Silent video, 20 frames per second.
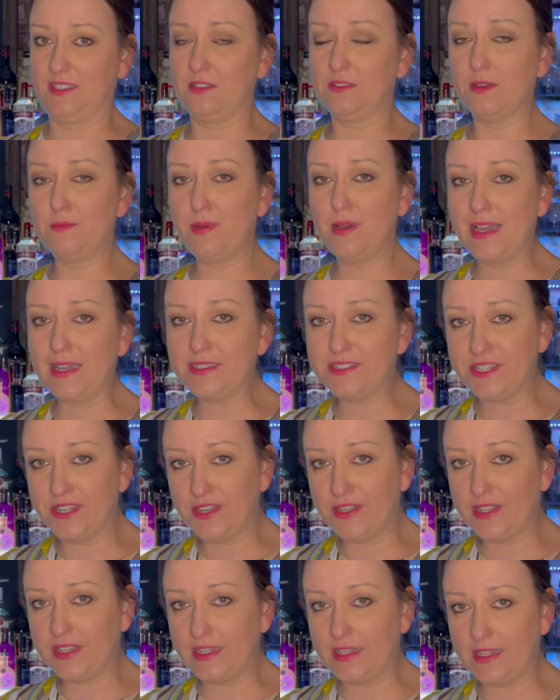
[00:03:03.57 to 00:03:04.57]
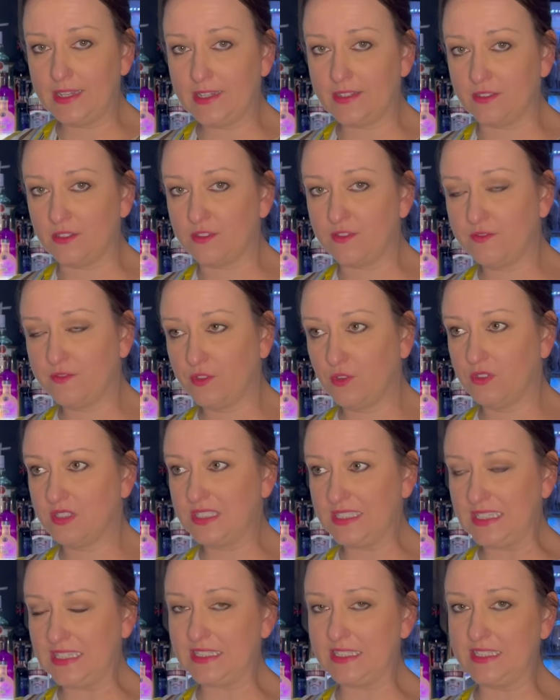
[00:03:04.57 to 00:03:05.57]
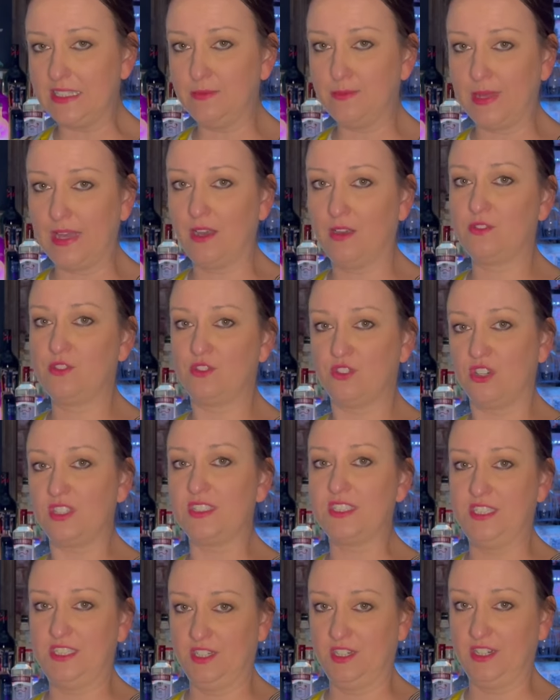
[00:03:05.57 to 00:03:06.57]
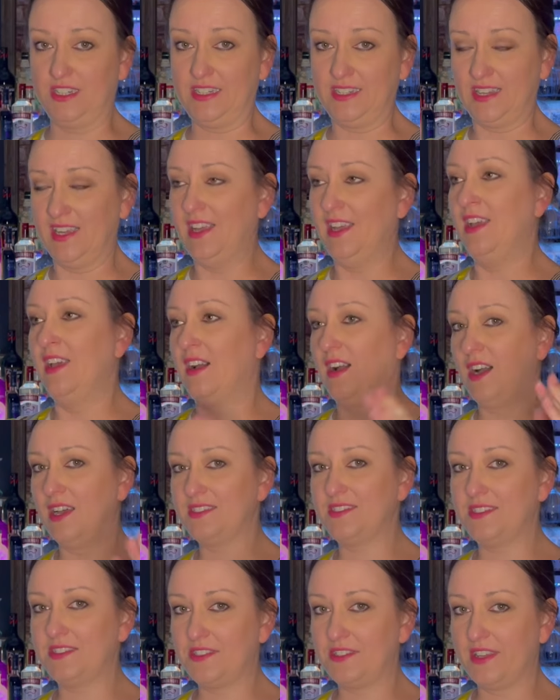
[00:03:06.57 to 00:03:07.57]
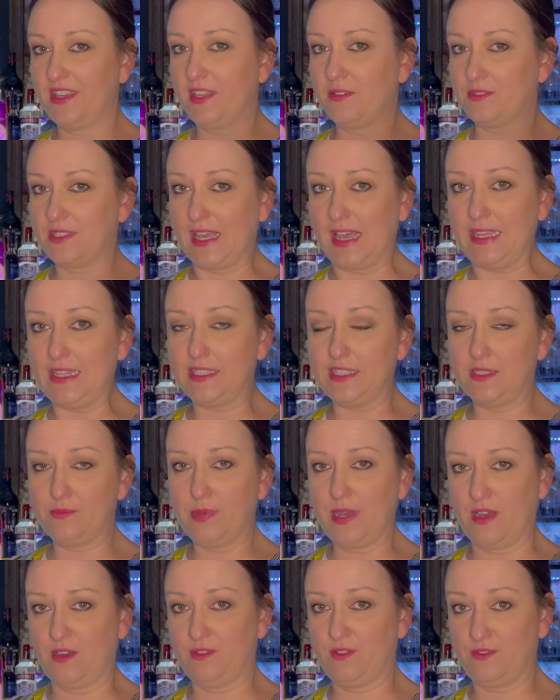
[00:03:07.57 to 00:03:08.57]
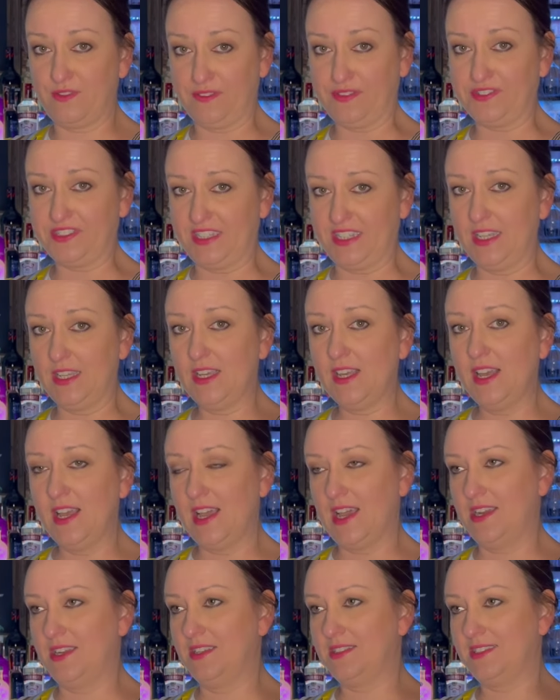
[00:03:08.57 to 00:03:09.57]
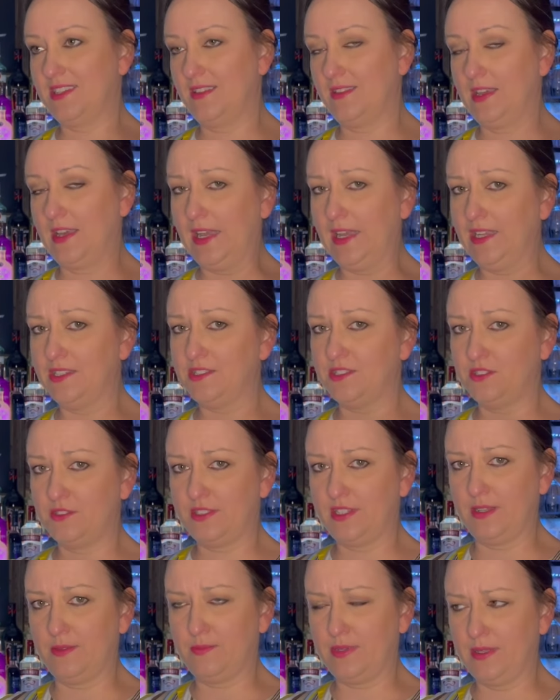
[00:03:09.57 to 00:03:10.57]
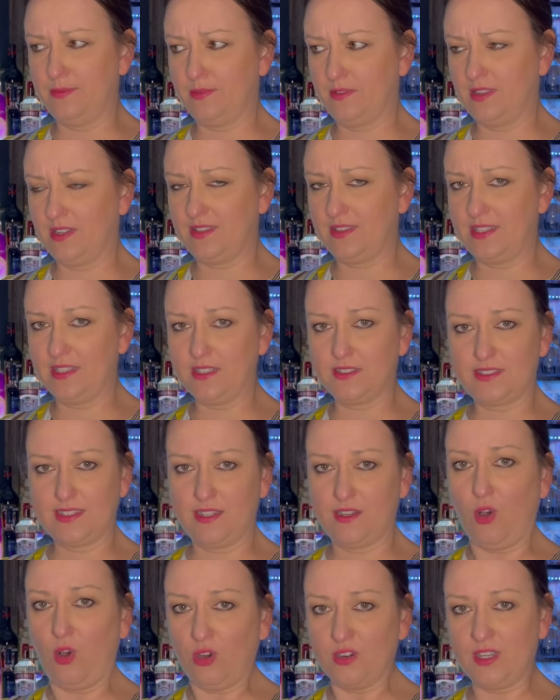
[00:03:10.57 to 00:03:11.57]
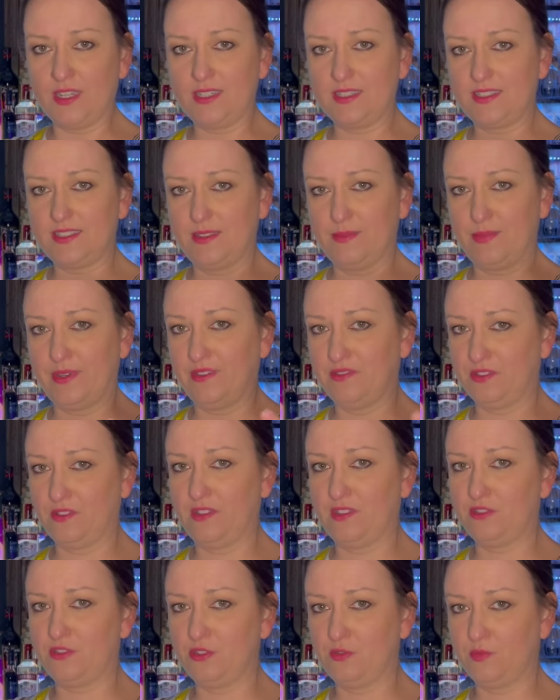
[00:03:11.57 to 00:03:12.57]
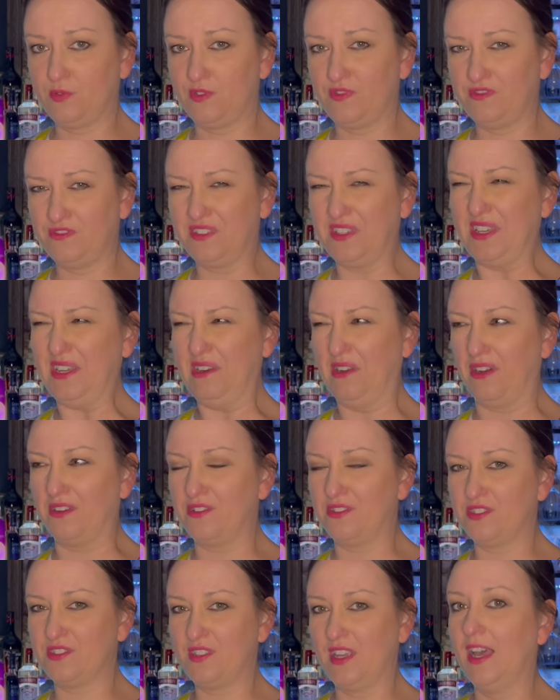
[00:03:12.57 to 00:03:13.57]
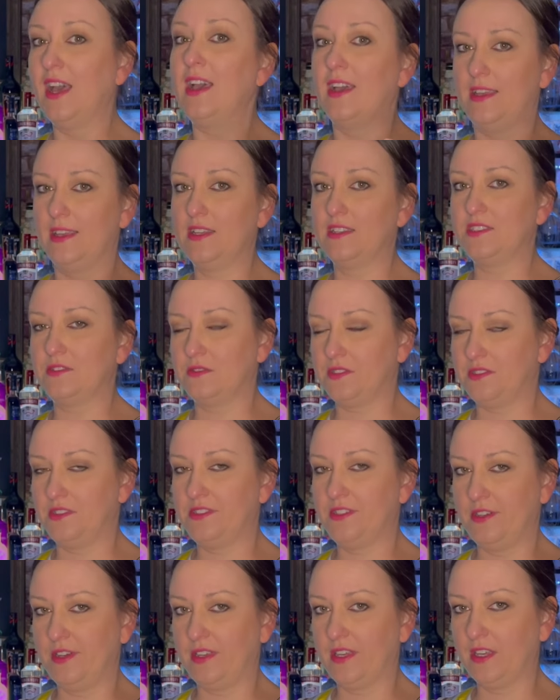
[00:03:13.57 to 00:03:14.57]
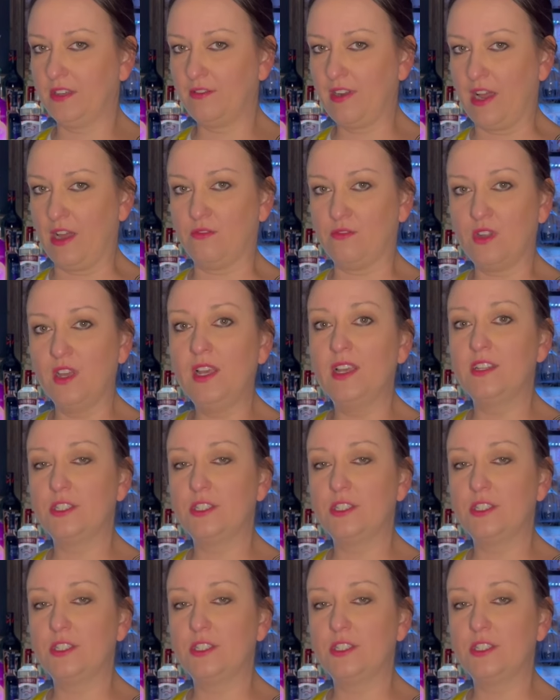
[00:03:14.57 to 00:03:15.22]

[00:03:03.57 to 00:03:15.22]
You can buy a turkey in Lidl for £16.99. Asda turkey was £18.50, and instead the 8 to 10 people, I think, said on it, but it was only 2.4 kilos. Yes, it was a turkey crown.